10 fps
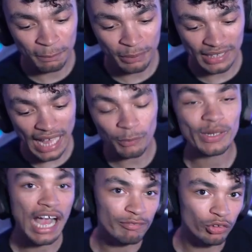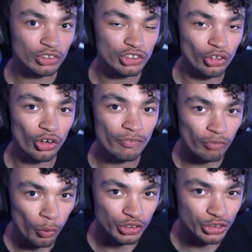but that we have to look
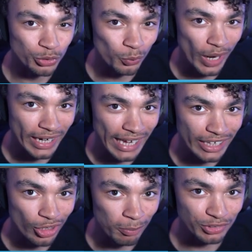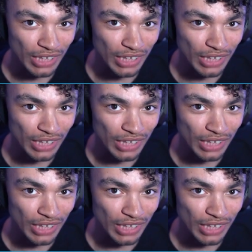forward to when it comes